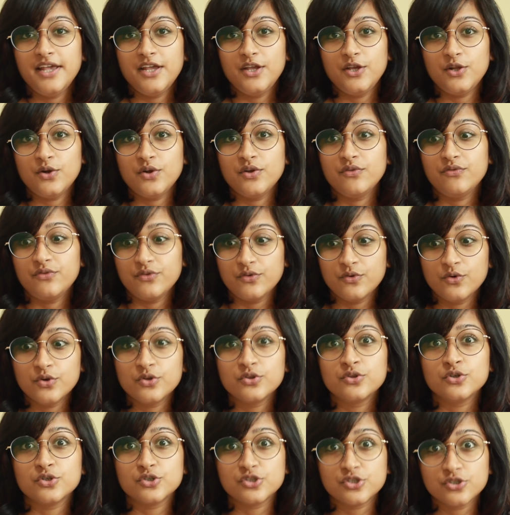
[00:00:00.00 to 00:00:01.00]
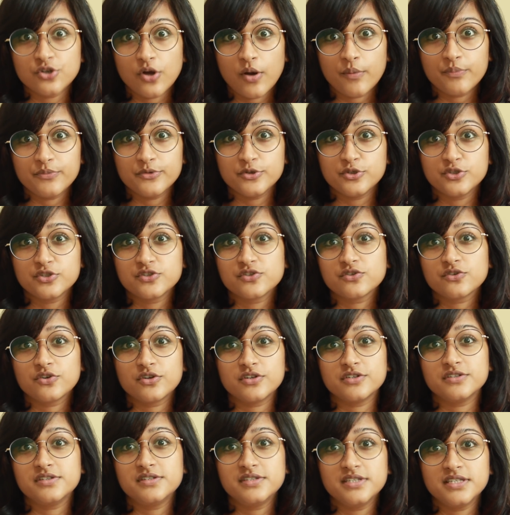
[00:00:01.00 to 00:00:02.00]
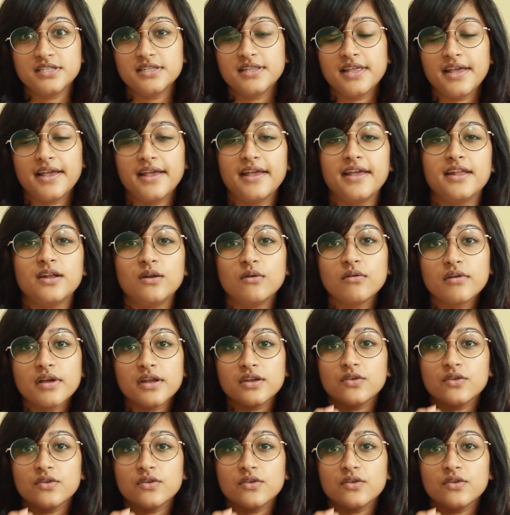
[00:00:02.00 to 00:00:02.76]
You know, if you go to the shop, you just got to sit there and look